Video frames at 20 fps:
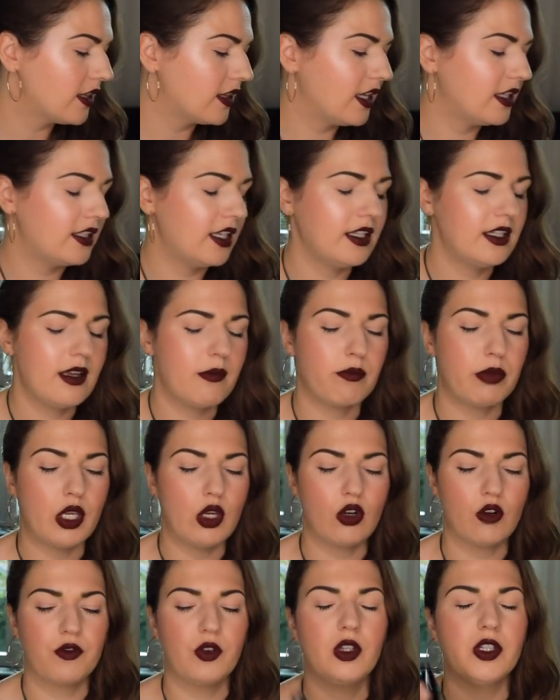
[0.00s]
This is a
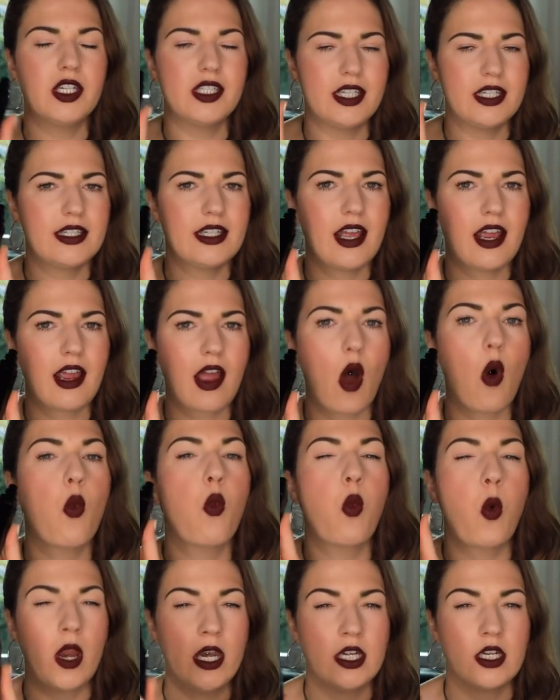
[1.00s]
beautiful, this is like a
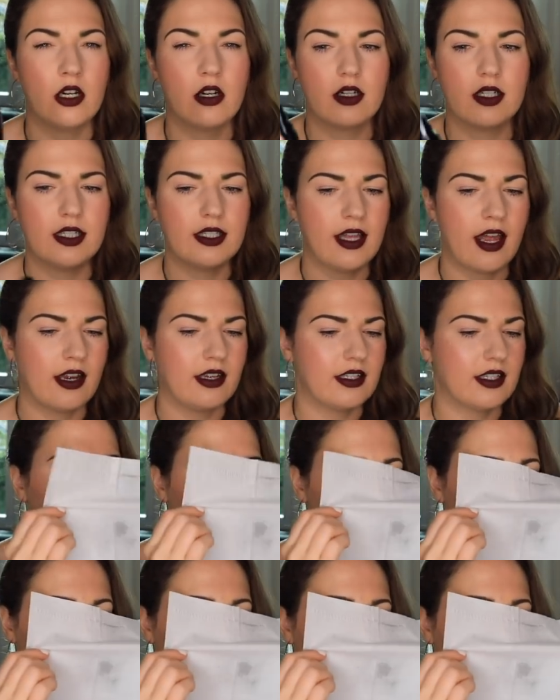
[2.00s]
winter scent.